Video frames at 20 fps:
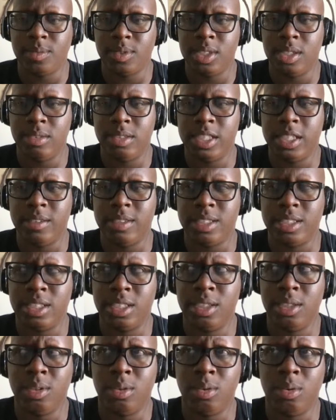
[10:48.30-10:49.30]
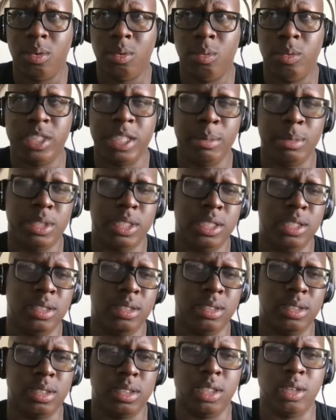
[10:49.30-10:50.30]
Darren Till was able
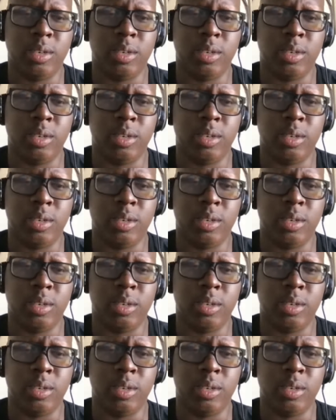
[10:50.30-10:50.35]
to